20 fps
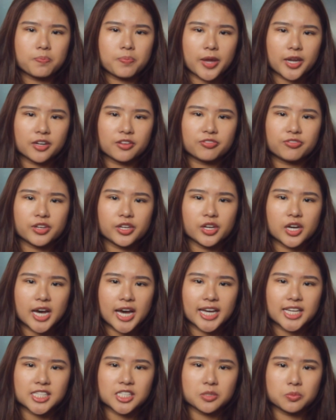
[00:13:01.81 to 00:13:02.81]
benefit your
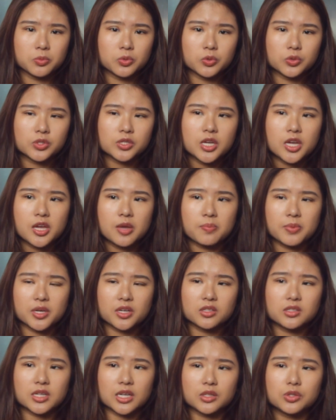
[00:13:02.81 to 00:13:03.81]
eyes the most,
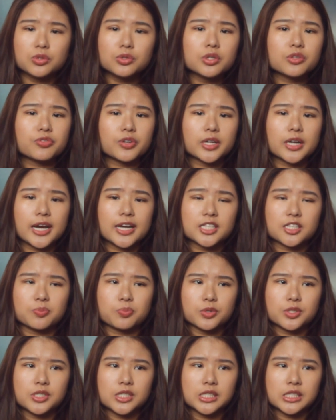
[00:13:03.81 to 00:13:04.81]
because there are 2 different kinds of
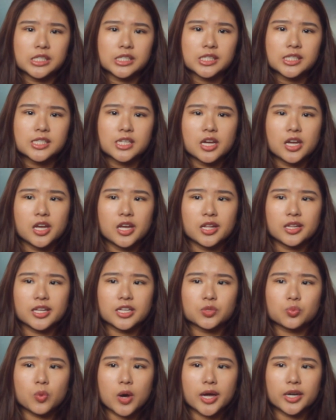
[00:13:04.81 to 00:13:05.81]
procedures.
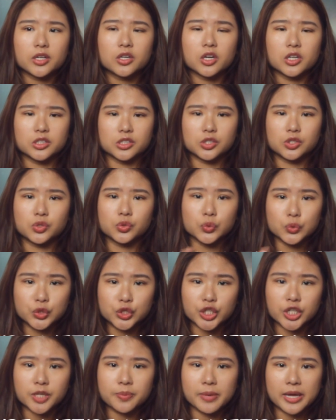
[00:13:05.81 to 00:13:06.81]
There's one called the
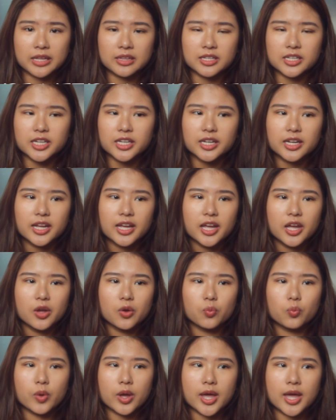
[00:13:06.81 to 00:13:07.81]
suture method,
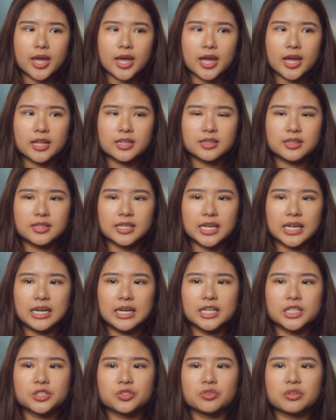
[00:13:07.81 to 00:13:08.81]
where they
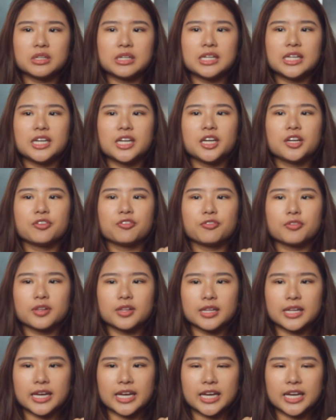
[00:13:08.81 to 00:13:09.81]
literally,
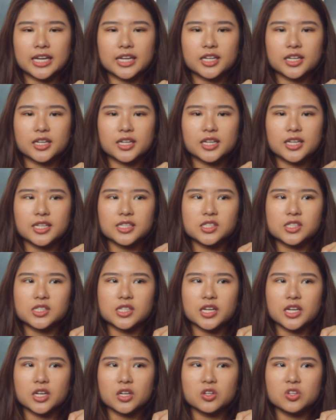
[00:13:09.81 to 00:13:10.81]
like, it's
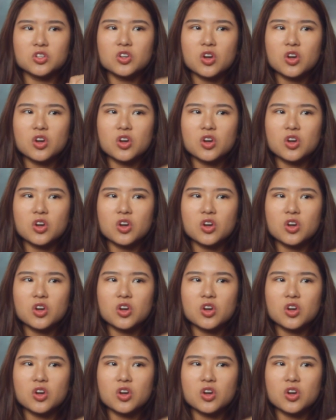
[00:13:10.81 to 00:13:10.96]
a